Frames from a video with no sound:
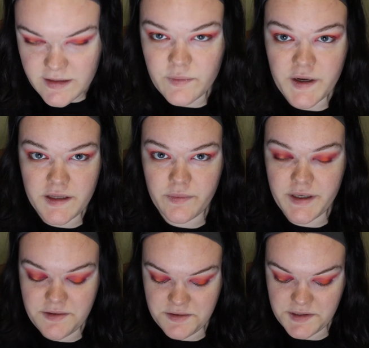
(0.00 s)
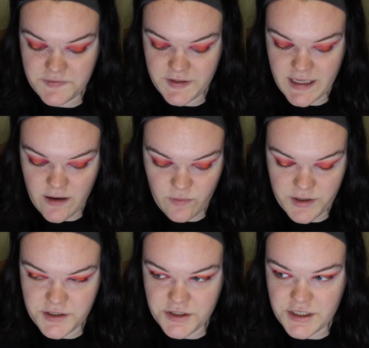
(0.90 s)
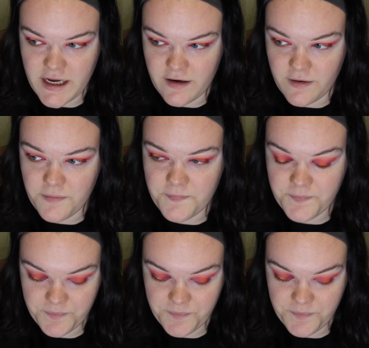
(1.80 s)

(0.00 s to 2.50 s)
The one that we used for that orange shadow.